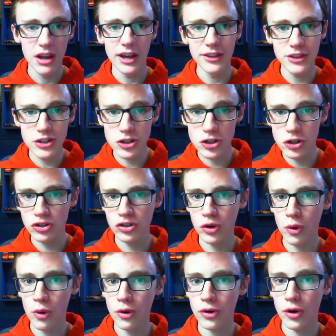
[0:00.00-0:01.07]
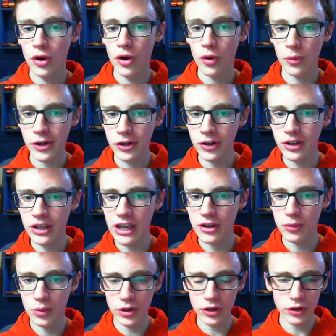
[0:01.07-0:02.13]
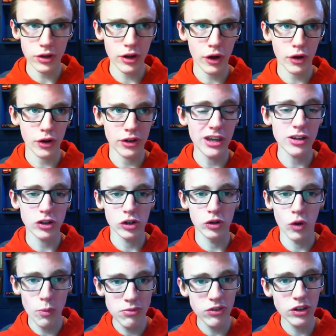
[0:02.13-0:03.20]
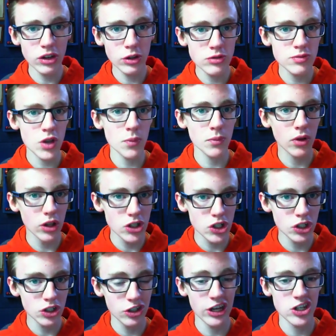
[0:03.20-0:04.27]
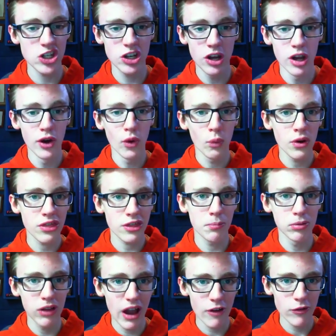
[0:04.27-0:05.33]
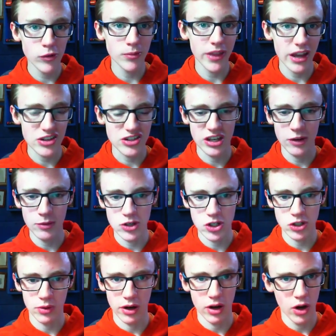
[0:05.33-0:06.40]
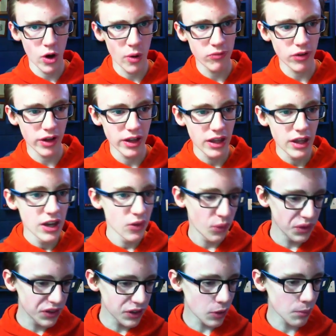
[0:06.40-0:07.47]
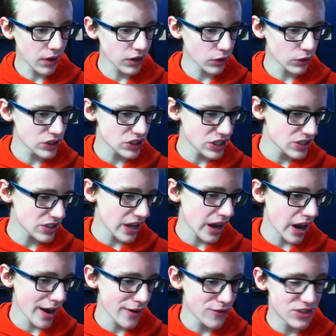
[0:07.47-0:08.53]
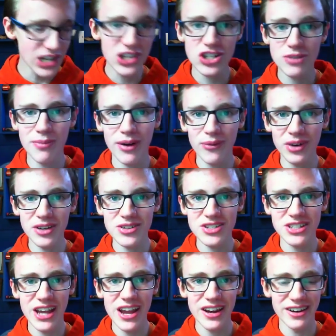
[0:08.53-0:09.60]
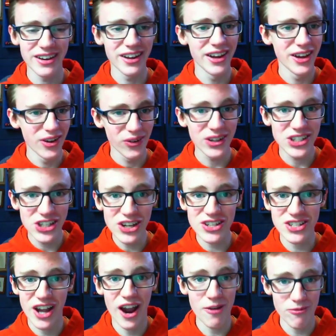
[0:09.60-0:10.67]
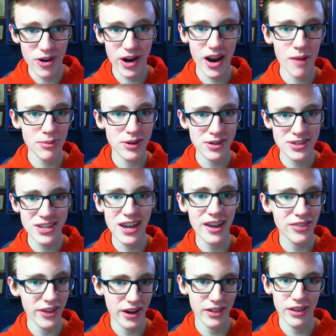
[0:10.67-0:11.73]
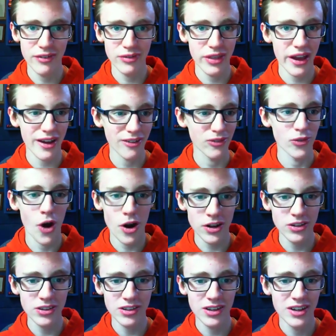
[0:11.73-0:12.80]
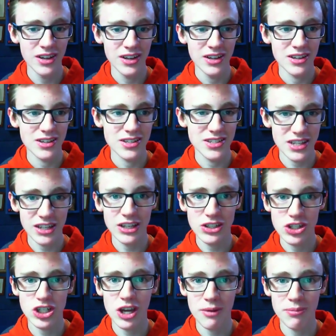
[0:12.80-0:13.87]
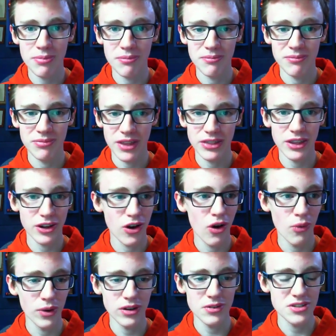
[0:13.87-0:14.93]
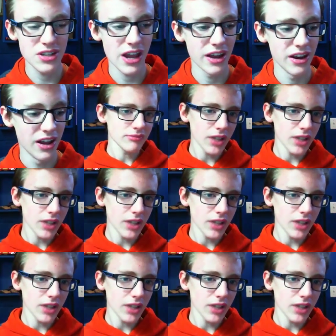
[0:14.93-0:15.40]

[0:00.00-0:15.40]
In this tutorial, we're gonna get we're gonna get hopefully some collision detection with a platform that has an image to it. Hopefully, one thing you might notice is that I have ditched my Windows 10, which yes, I'm very happy to say that I left that rotting, sinking ship that they call Windows 10.